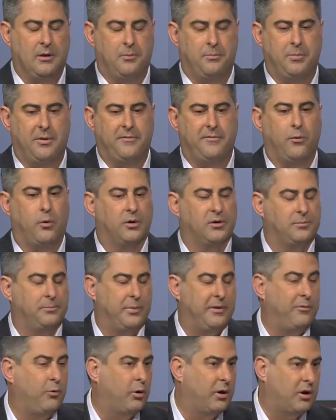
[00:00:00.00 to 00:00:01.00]

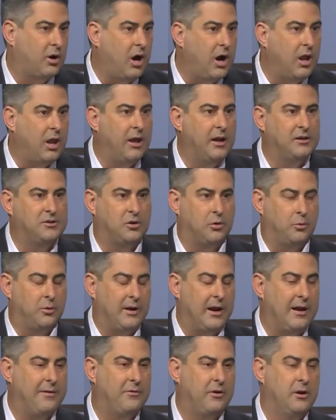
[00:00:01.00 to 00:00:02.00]
before college or
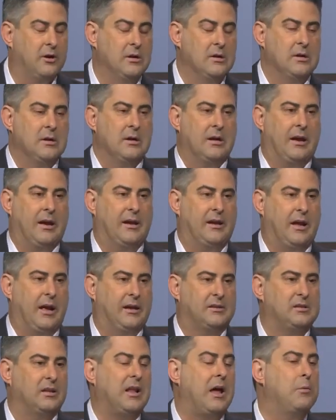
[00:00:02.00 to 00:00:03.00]
whatever,
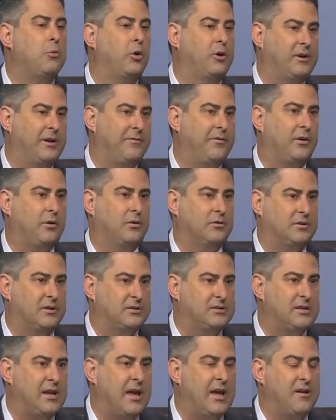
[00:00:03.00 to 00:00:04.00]
it's a lot more difficult to
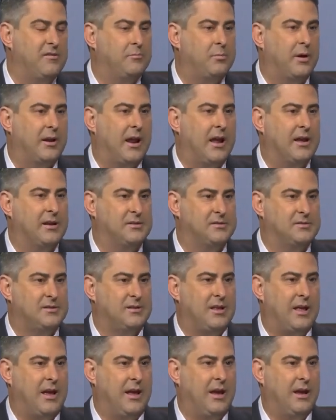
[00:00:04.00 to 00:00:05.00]
save. But as
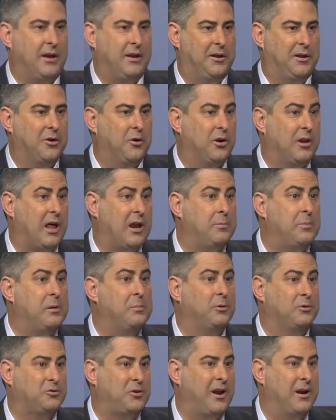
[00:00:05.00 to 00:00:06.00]
they, a lot of
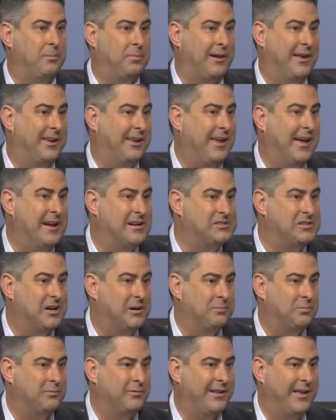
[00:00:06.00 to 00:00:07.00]
people try to play catch
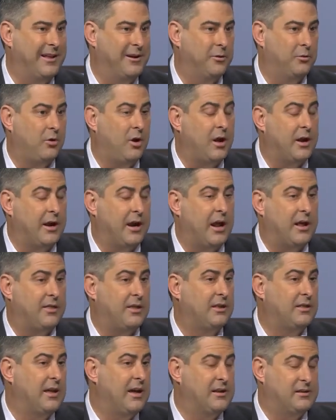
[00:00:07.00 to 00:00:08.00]
up later on, and I
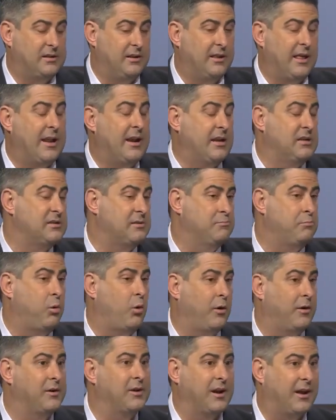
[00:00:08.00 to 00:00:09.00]
think that is
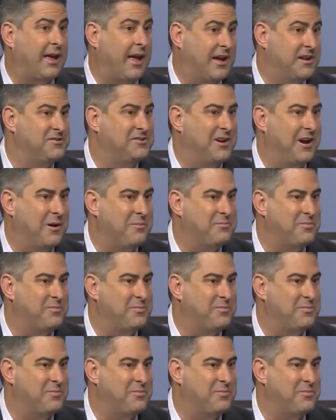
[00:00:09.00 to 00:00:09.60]
important to catch up.